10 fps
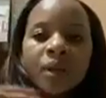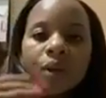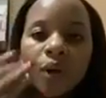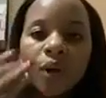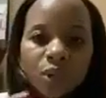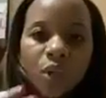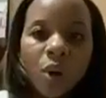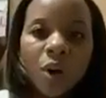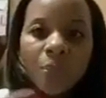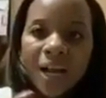look to
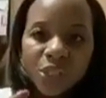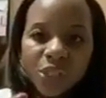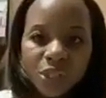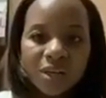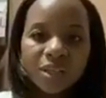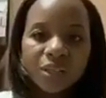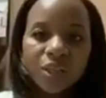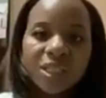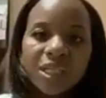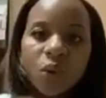our passion
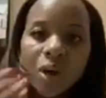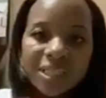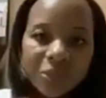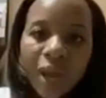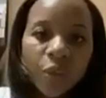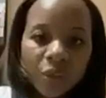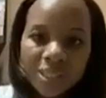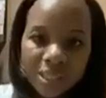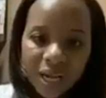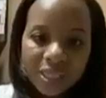to see why we
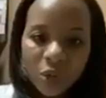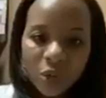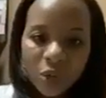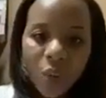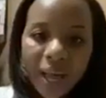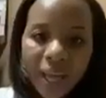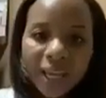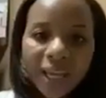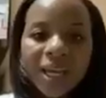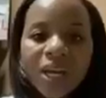started, or
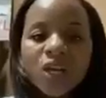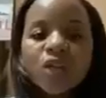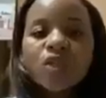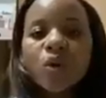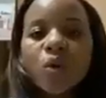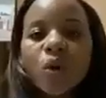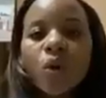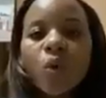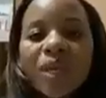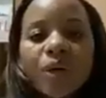why, so
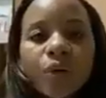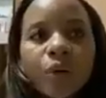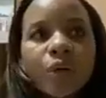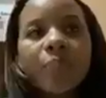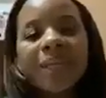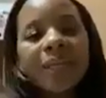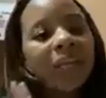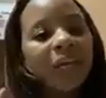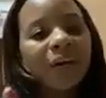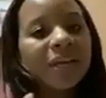we could be
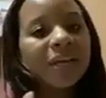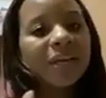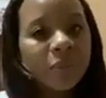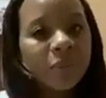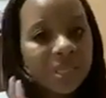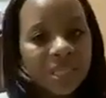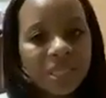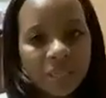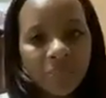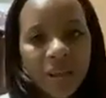here 9 months
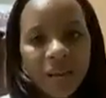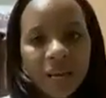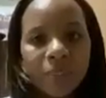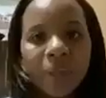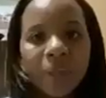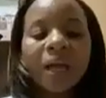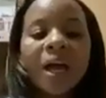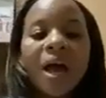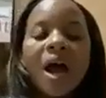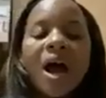into the pandemic.
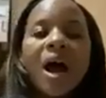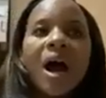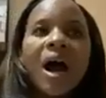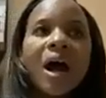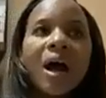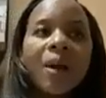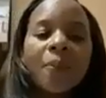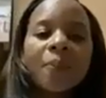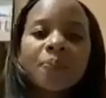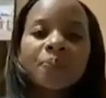
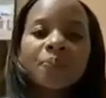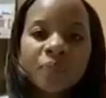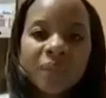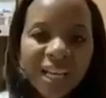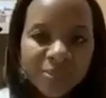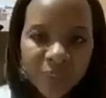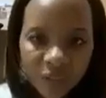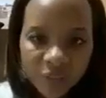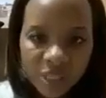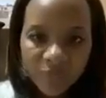Um, as many
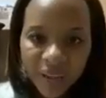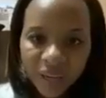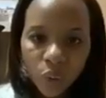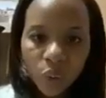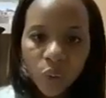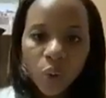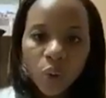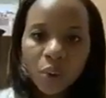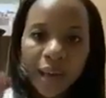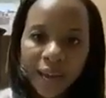of us might know,
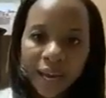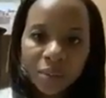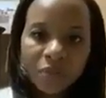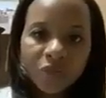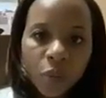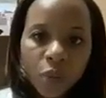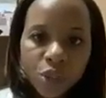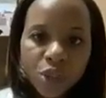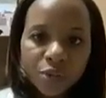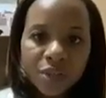I am from
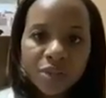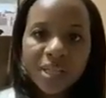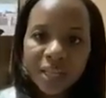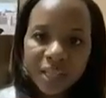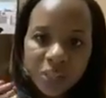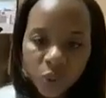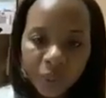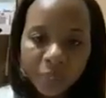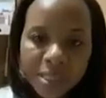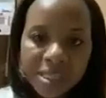Ocherios, and that's where
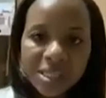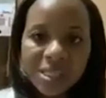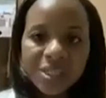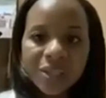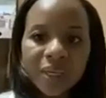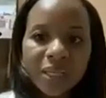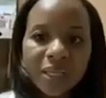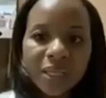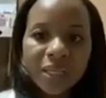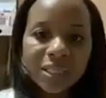my business is
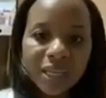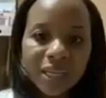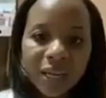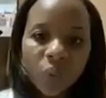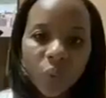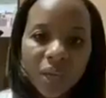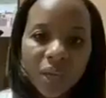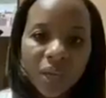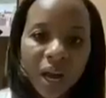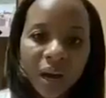located. And we
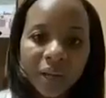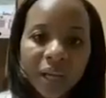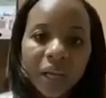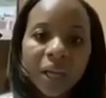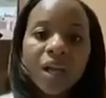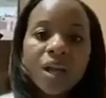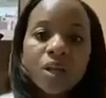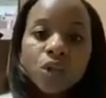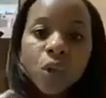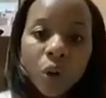are a
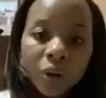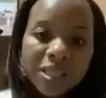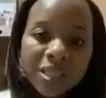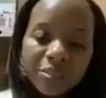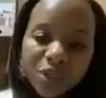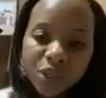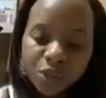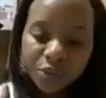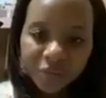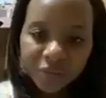
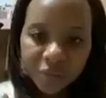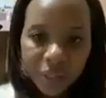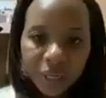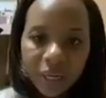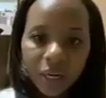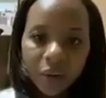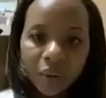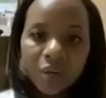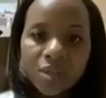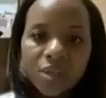tourism-driven
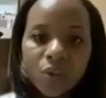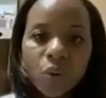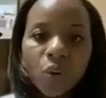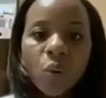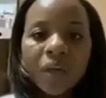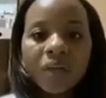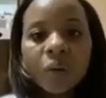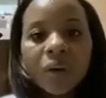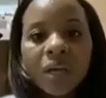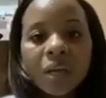area. So whether
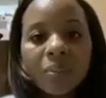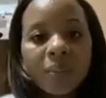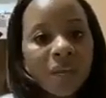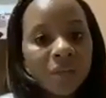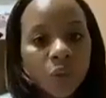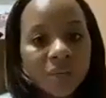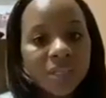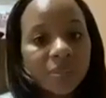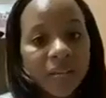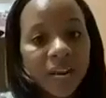we make
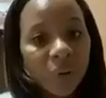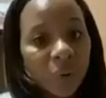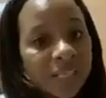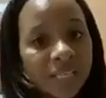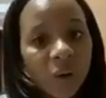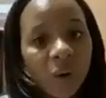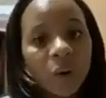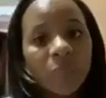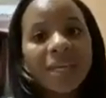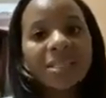tourism directly or we
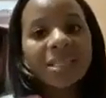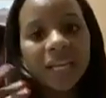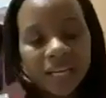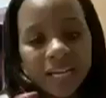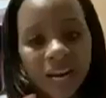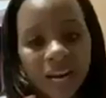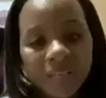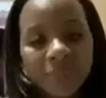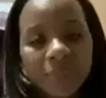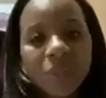make it
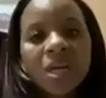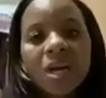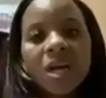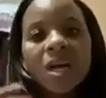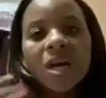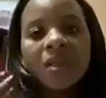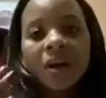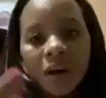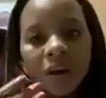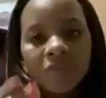indirectly, but
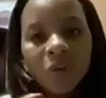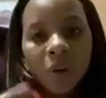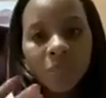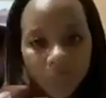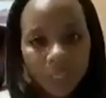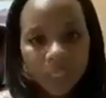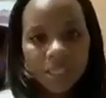all of our money